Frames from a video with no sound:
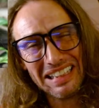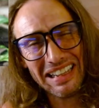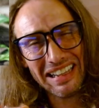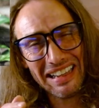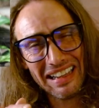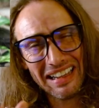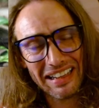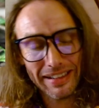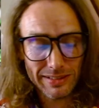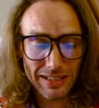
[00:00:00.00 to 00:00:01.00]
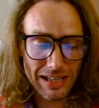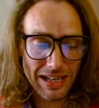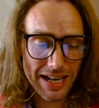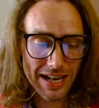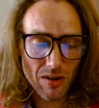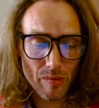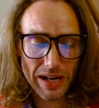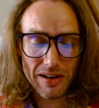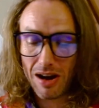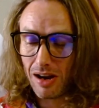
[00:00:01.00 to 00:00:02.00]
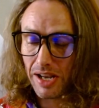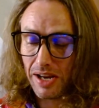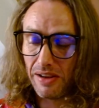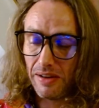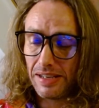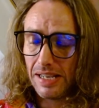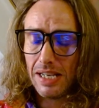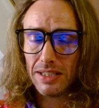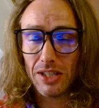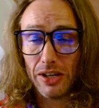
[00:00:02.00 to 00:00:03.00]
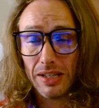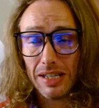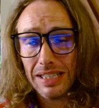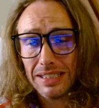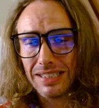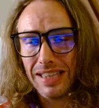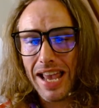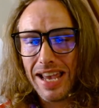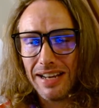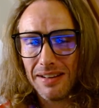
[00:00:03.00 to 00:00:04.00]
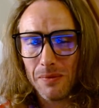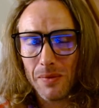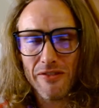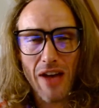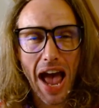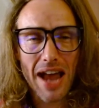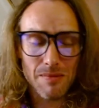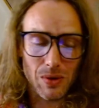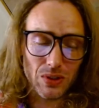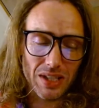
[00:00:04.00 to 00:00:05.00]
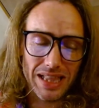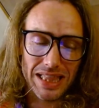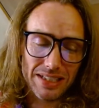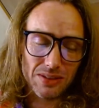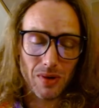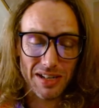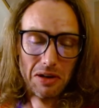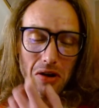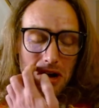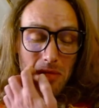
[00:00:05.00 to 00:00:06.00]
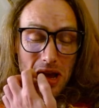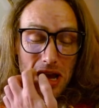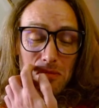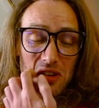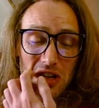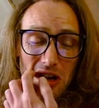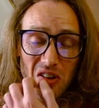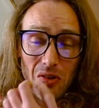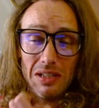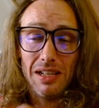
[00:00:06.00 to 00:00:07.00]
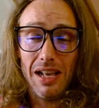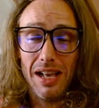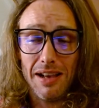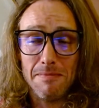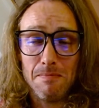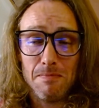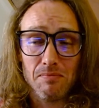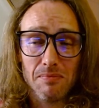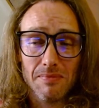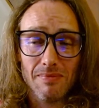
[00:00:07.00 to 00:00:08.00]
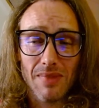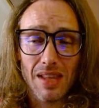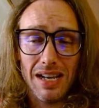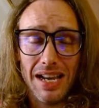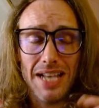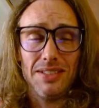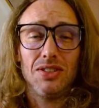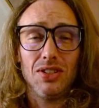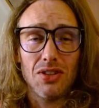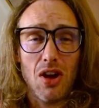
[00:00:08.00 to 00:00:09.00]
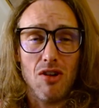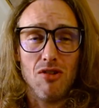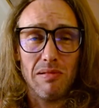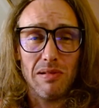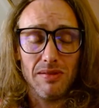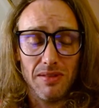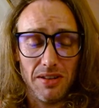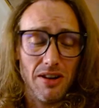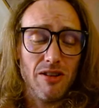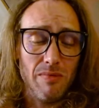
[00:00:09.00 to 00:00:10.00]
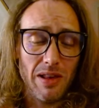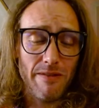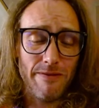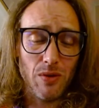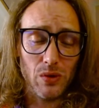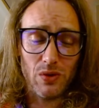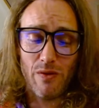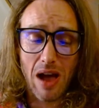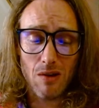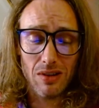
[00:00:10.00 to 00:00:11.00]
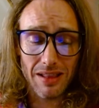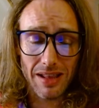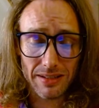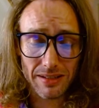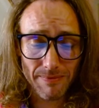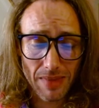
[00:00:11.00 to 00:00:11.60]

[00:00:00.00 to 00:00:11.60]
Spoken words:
Yeah, it's a little bit gnarly, dude. So, staying with animals. And this one kind of made me chuckle. Let's just hope that nobody falls foul to this.